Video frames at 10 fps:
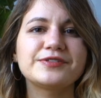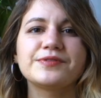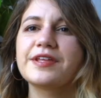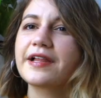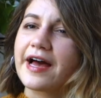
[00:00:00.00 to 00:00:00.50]

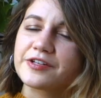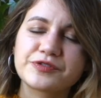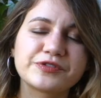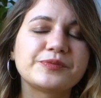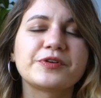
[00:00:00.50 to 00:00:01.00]
to the
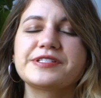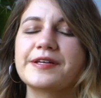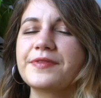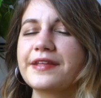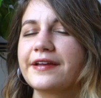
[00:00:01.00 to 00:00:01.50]
classroom or
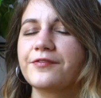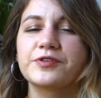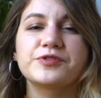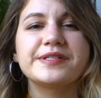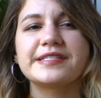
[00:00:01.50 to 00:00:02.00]
something. If
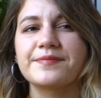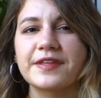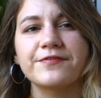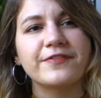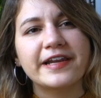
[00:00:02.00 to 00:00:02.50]
we're doing
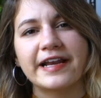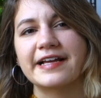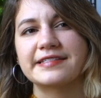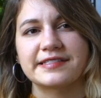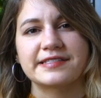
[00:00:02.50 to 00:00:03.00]
something fun, it
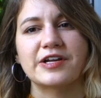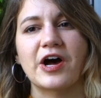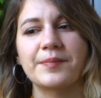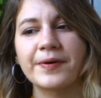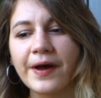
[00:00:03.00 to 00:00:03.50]
has to
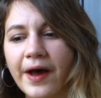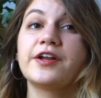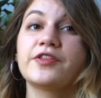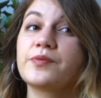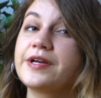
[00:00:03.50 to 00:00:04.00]
stop.
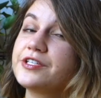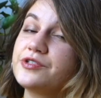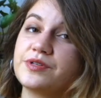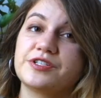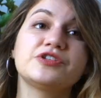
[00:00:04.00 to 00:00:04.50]
Another way to
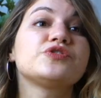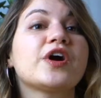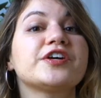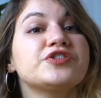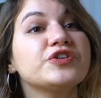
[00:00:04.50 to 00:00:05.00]
do it is to
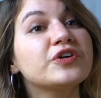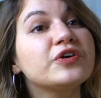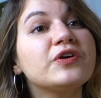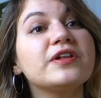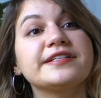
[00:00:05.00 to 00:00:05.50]
draw a
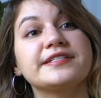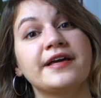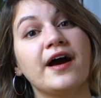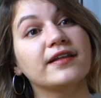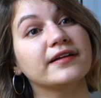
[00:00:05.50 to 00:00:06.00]
circle and to
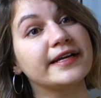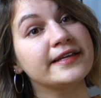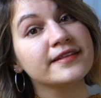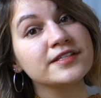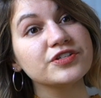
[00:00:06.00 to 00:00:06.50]
color
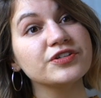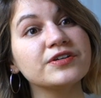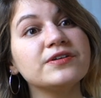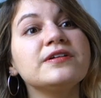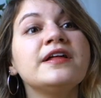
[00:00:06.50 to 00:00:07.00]
in the
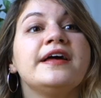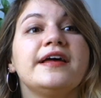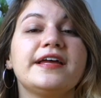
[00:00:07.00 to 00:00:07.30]
circle.